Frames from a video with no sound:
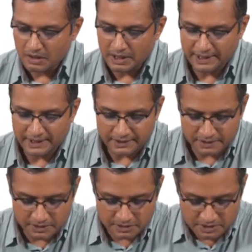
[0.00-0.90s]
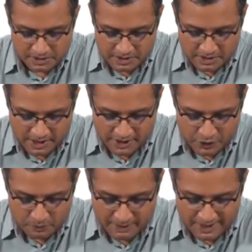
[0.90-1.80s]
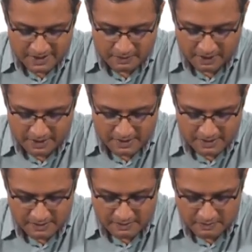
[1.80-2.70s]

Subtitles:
and I need to maximize